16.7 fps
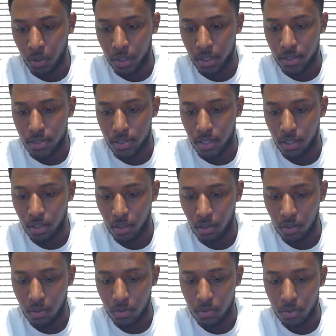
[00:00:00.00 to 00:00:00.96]
They'll tell
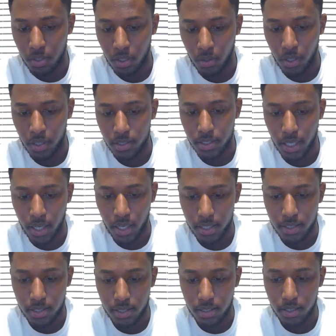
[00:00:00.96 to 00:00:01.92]
you,
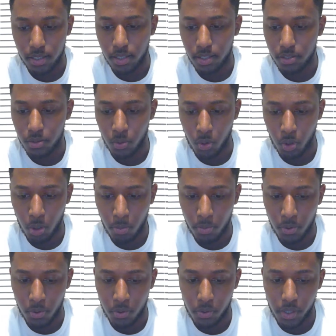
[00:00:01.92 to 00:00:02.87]
anxiety is
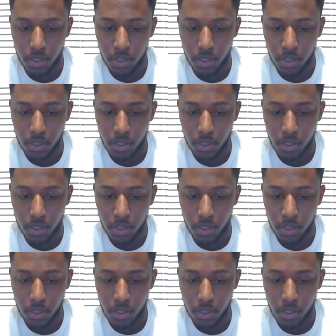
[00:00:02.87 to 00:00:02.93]
normal.